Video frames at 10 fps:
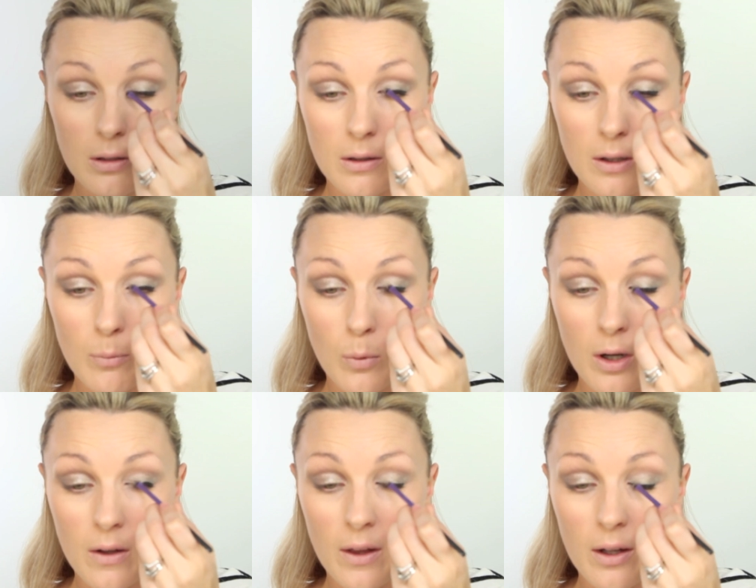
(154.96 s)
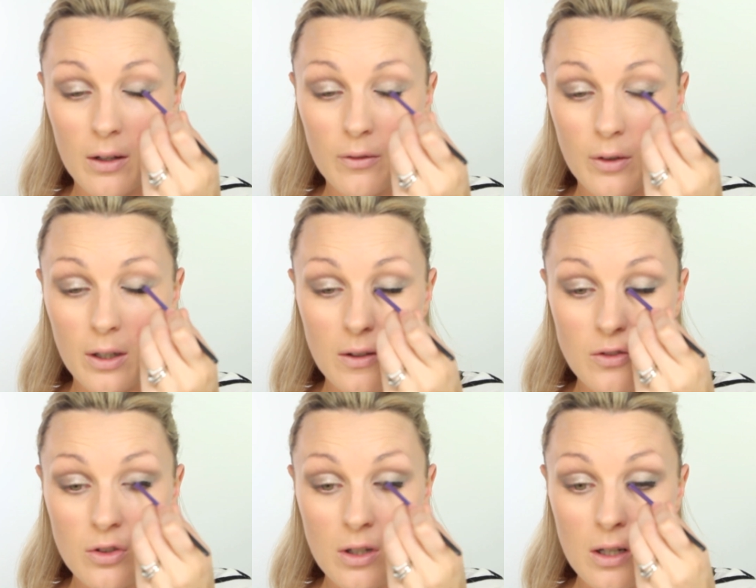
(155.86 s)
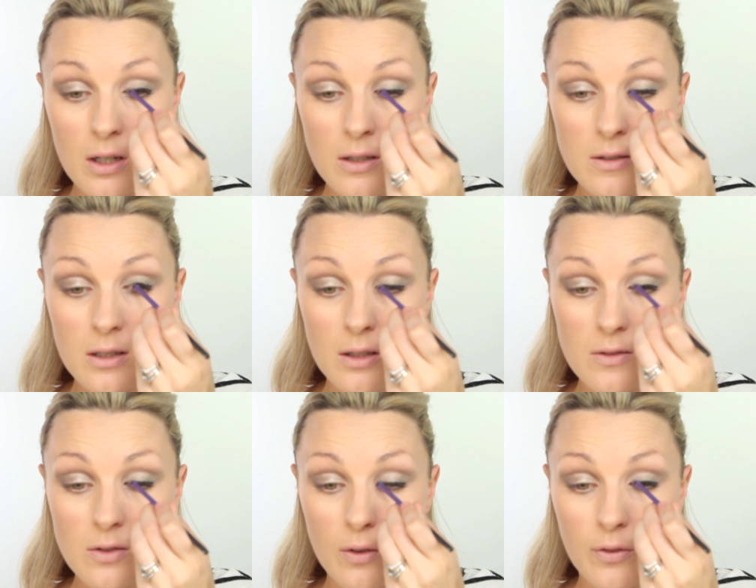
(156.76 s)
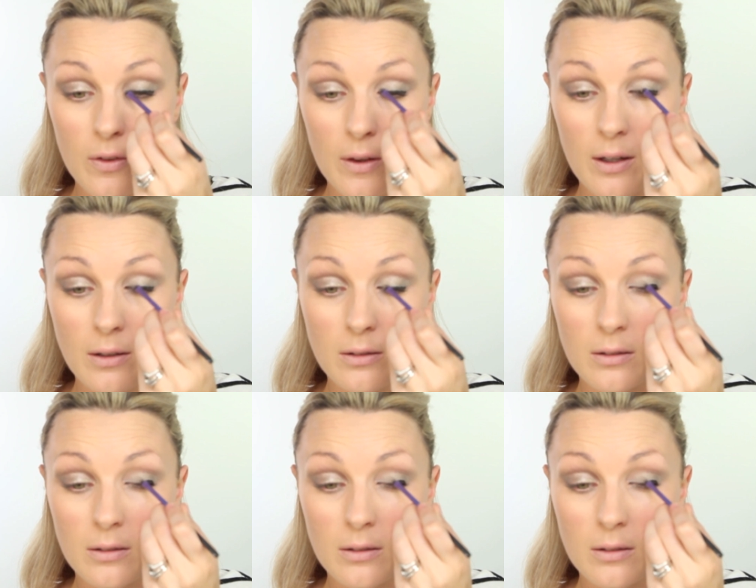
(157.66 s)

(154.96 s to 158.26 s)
and then work that over and it's just going to soften that.